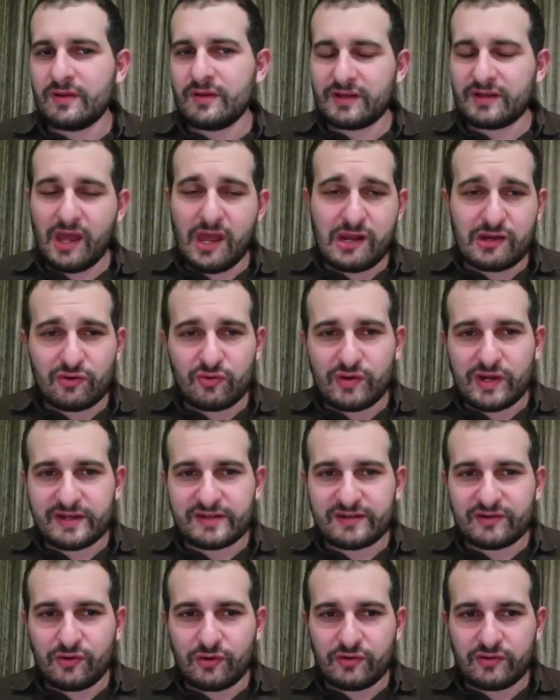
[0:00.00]

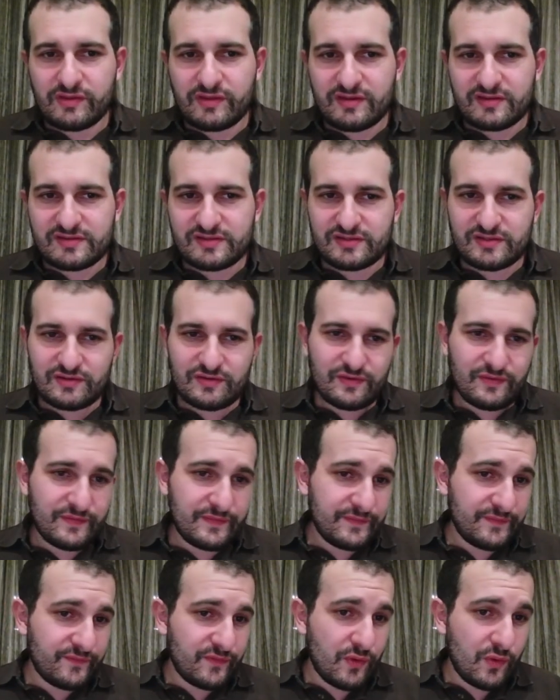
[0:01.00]
calculating all this
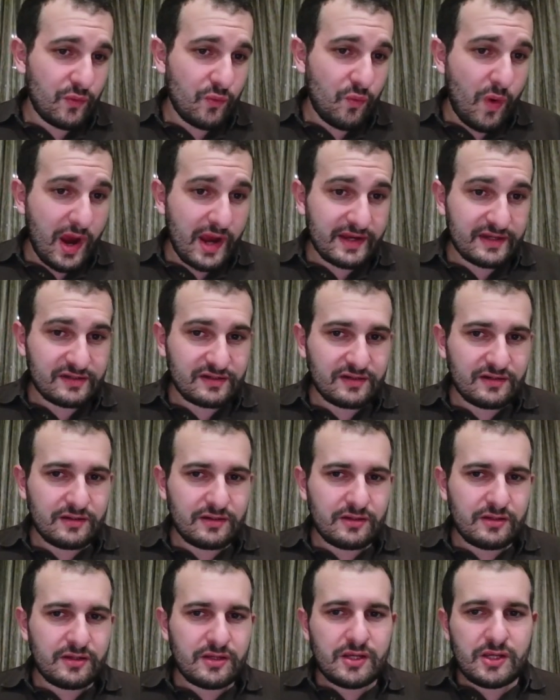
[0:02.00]
for white
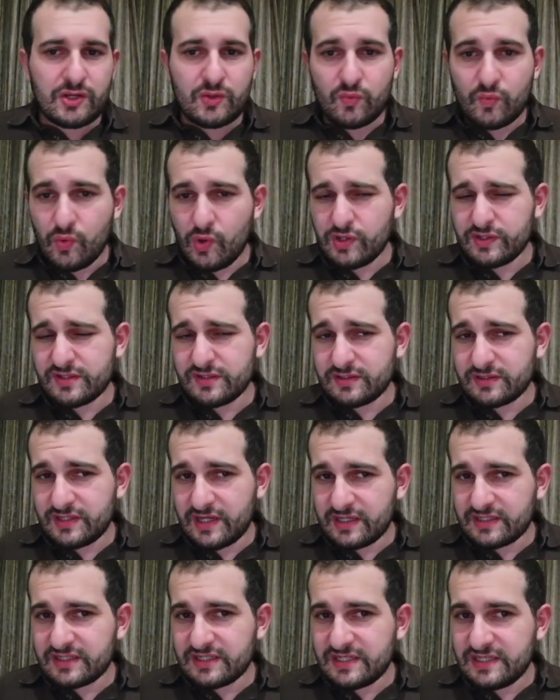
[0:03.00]
wasn't
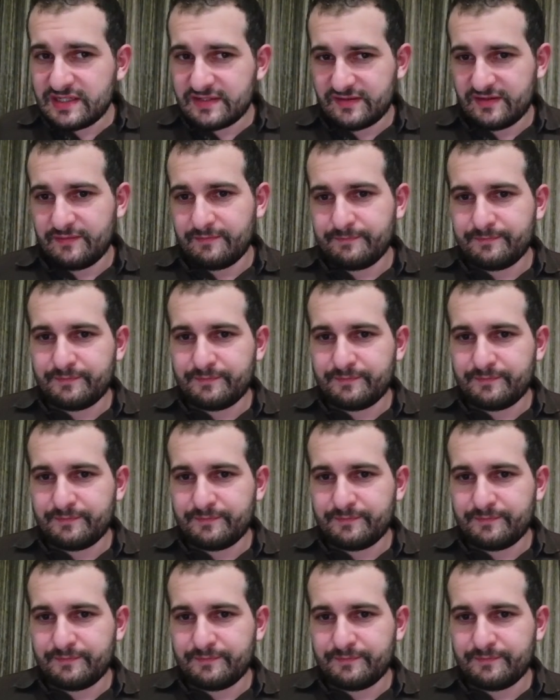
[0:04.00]
that easy.